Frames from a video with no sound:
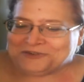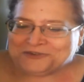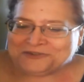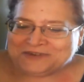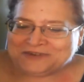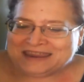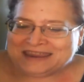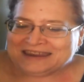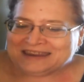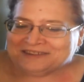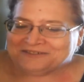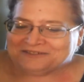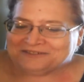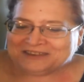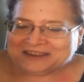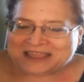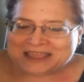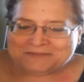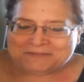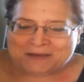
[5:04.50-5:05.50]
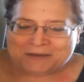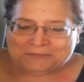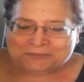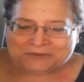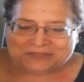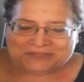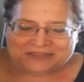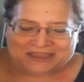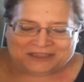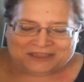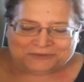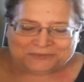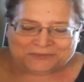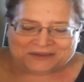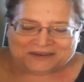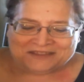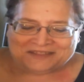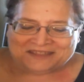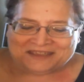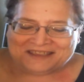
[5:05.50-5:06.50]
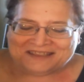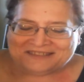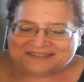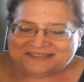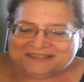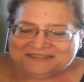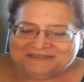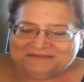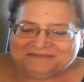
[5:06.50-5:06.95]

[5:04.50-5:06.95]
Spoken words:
creative to come up with each one of these.